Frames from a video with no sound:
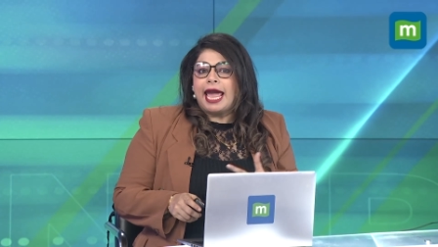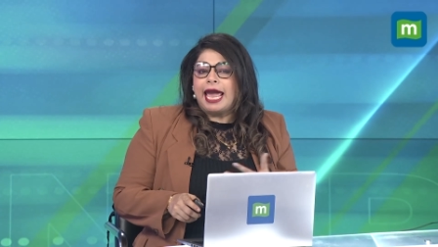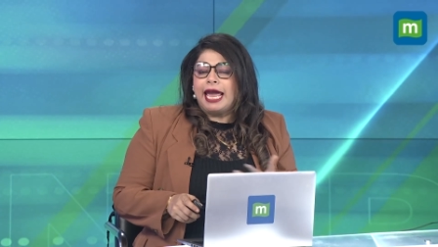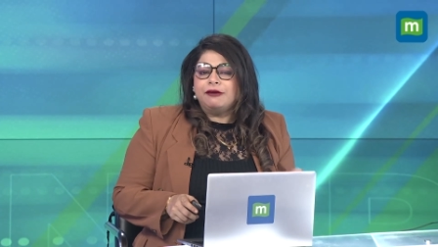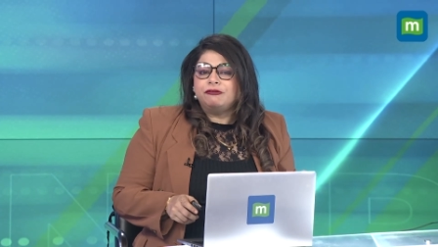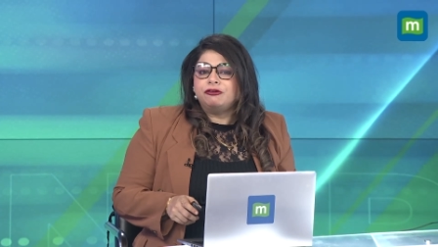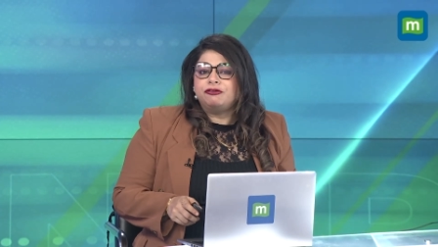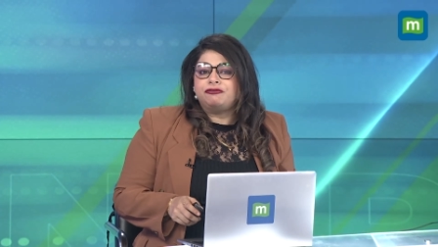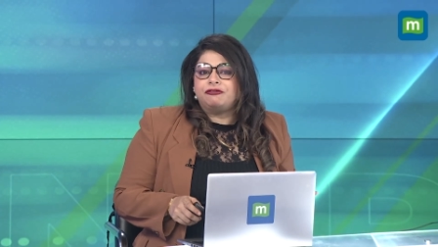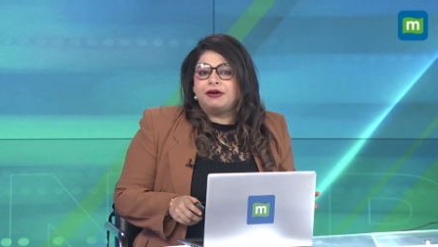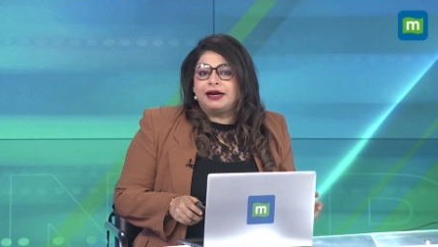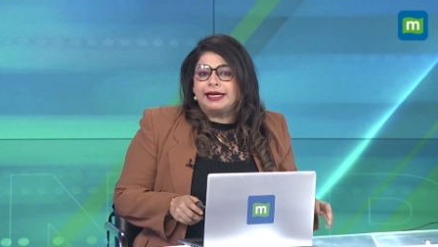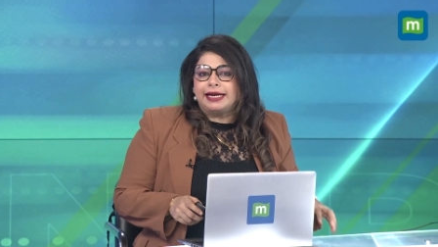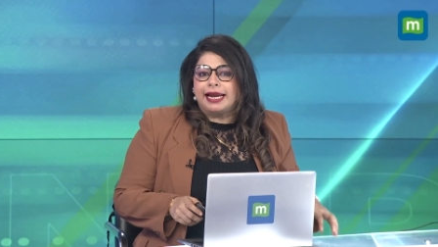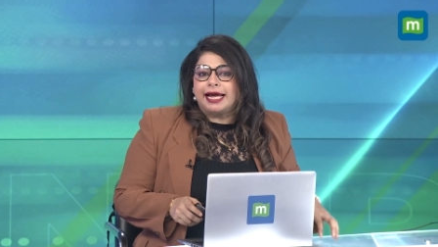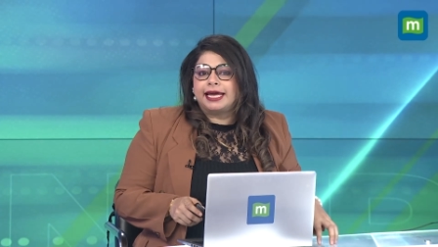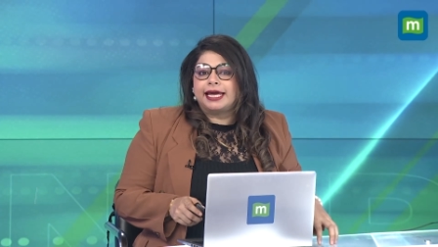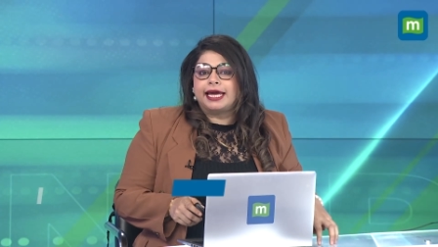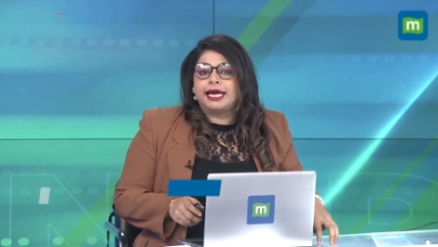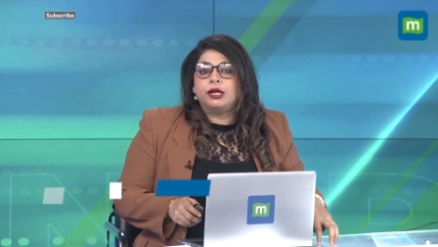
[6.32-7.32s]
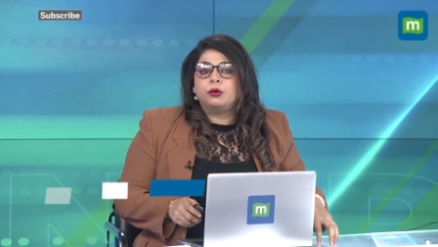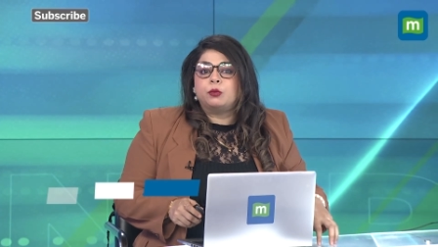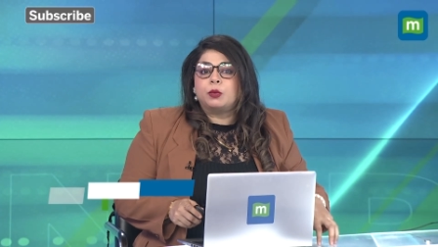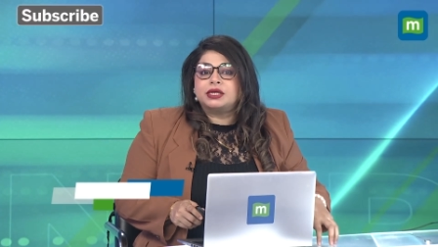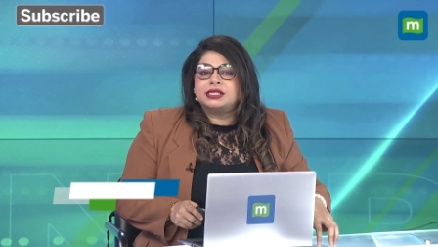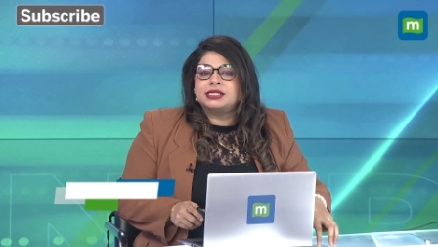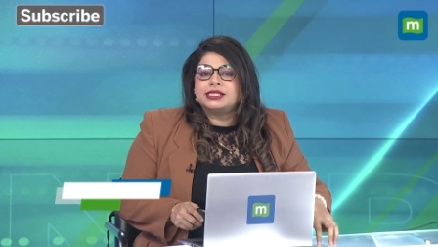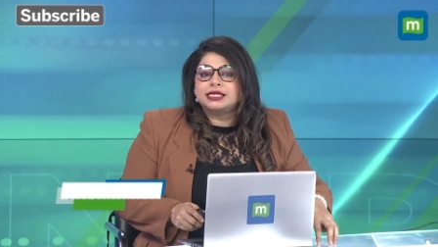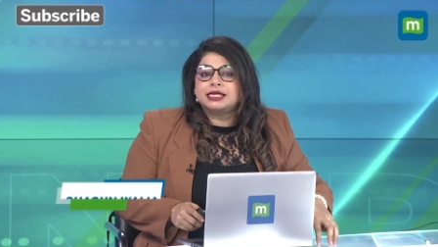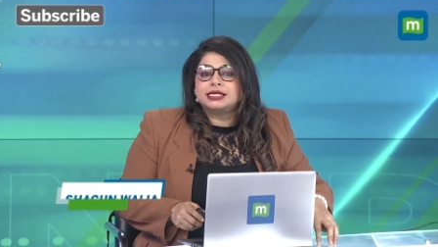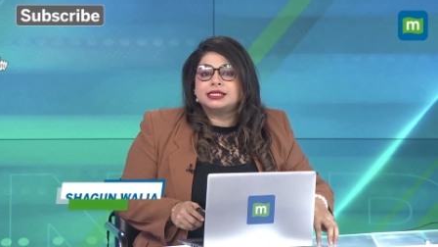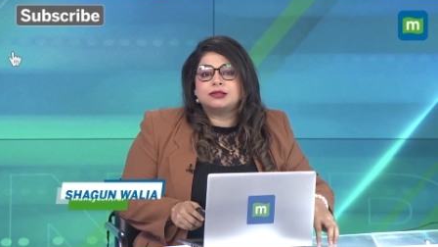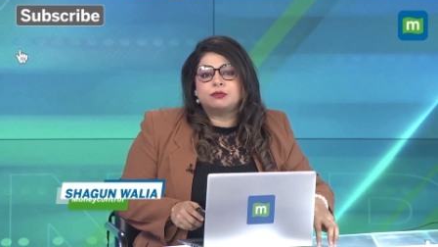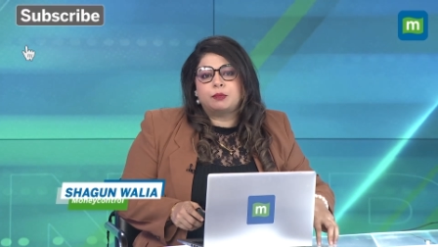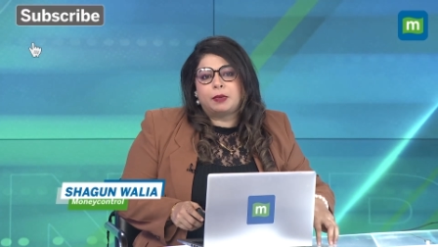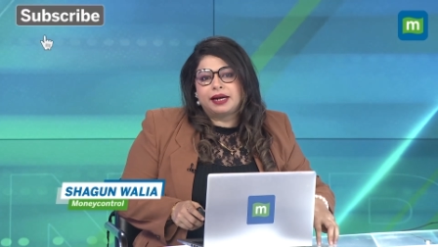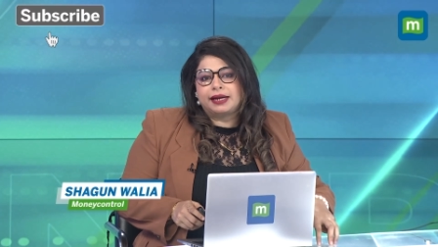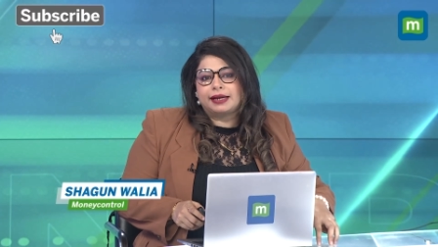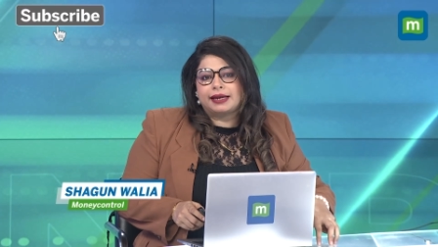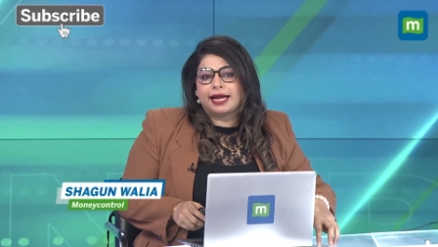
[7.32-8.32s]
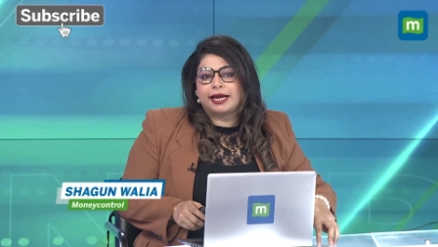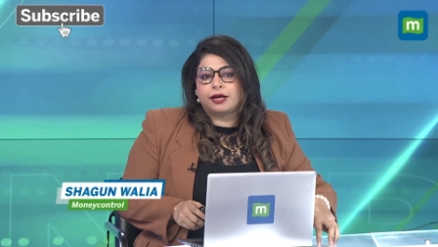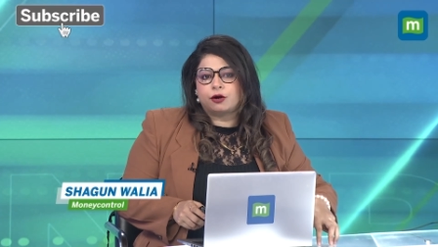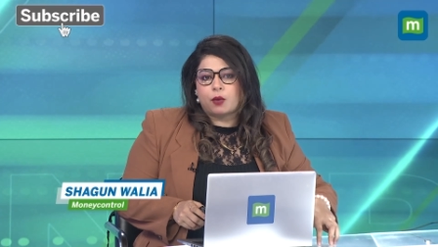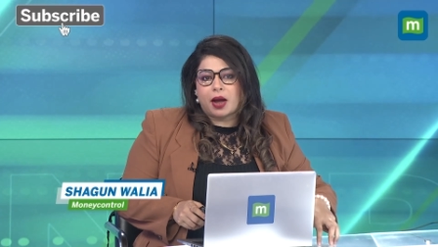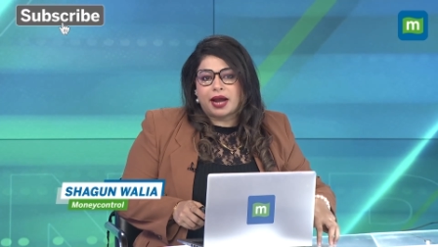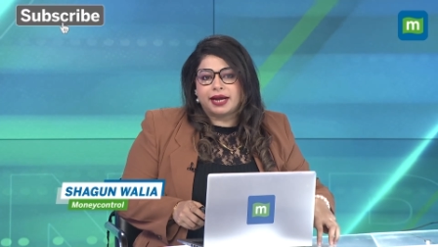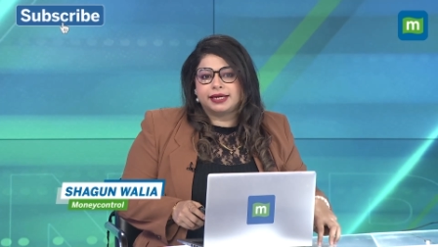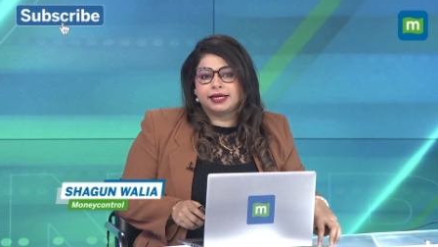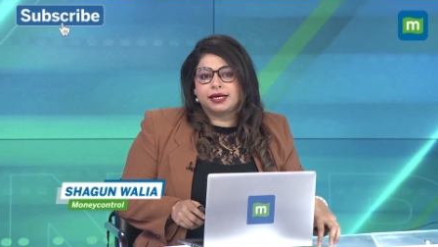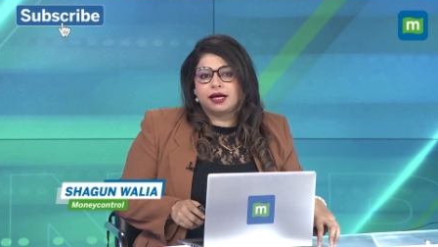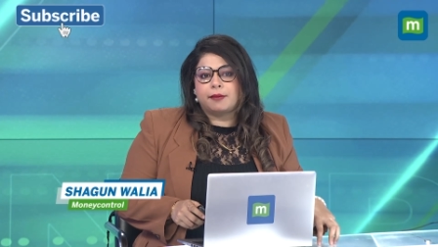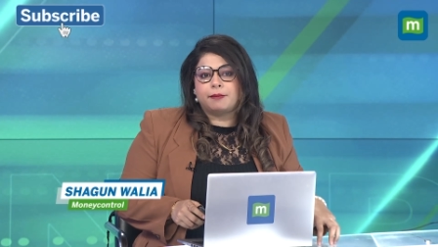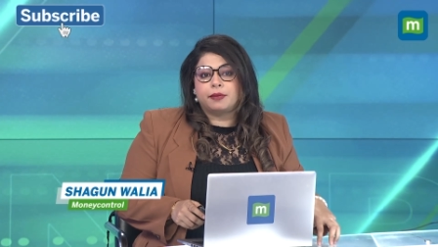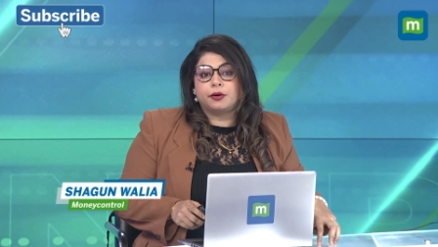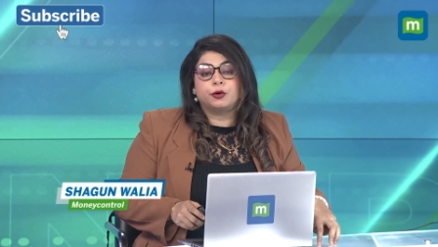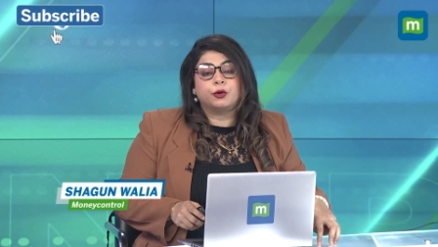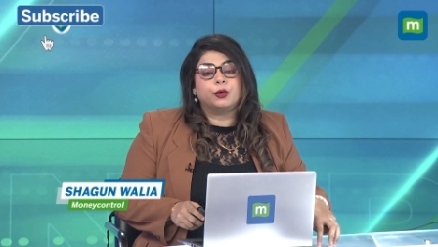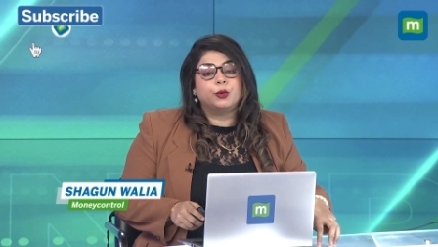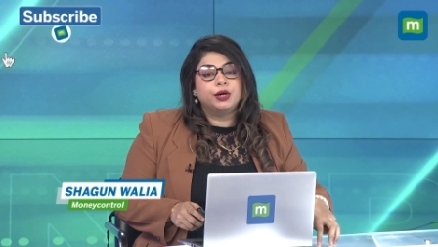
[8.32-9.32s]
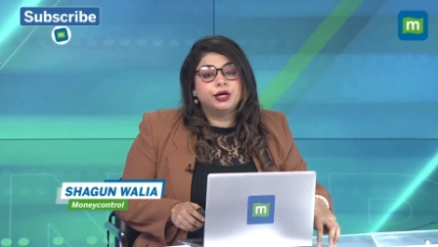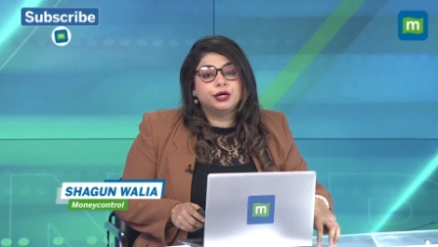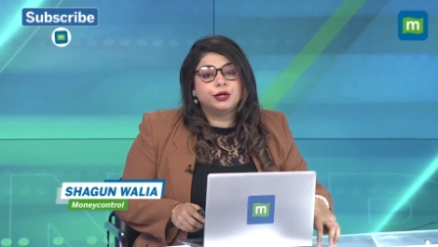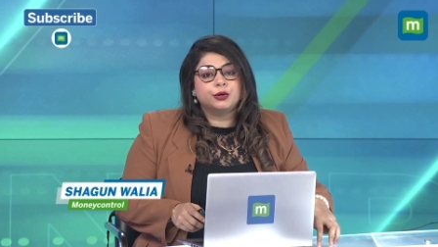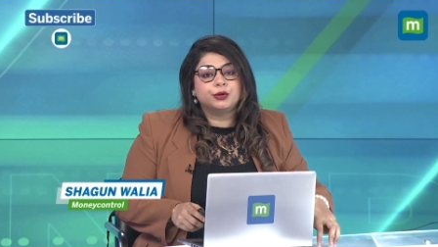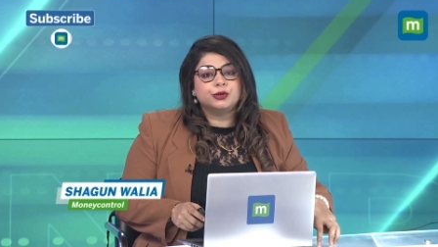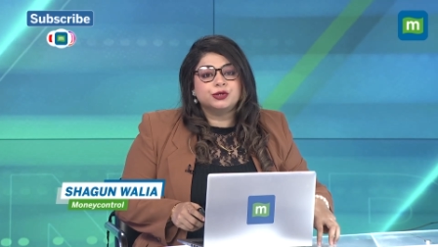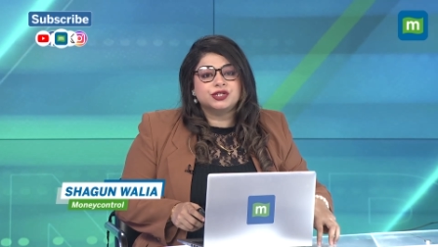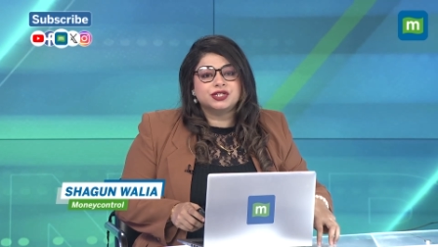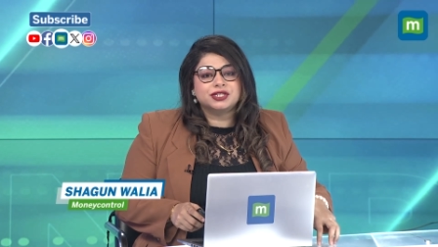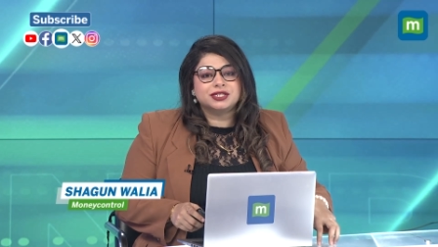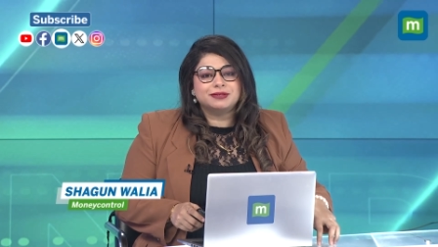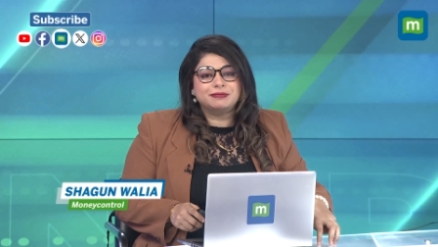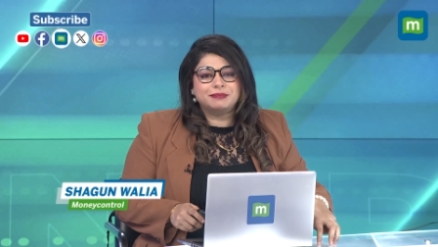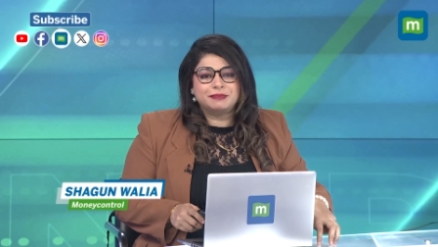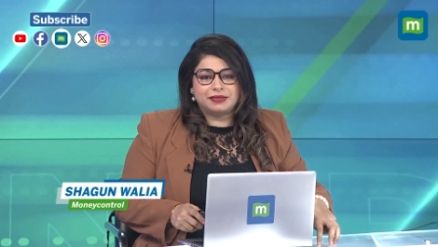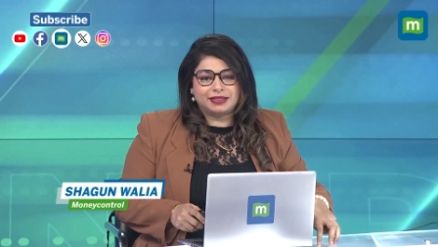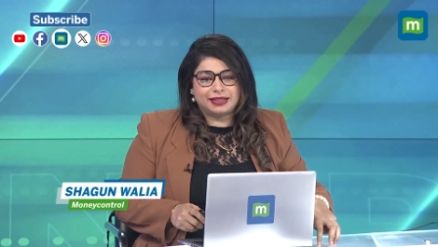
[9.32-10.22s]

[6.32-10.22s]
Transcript: Ever felt like investing is a bit like riding up a roller coaster?